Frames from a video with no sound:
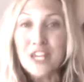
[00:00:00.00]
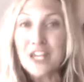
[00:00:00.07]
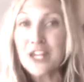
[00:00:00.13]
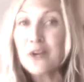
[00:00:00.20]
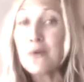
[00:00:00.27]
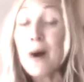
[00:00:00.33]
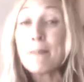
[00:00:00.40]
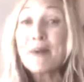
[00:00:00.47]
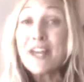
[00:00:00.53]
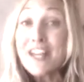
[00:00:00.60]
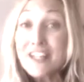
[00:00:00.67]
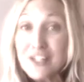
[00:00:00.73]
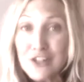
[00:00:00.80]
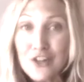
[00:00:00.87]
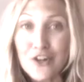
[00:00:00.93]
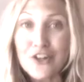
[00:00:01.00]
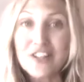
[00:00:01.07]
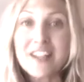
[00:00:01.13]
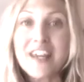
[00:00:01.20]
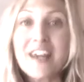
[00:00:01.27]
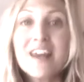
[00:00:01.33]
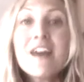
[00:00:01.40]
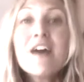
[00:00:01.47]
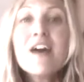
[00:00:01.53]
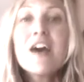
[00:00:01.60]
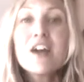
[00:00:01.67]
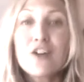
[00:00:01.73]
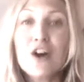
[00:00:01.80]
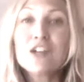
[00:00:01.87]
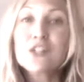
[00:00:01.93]
heat you up internally
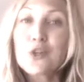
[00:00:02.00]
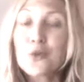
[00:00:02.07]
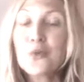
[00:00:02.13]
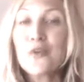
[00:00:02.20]
and also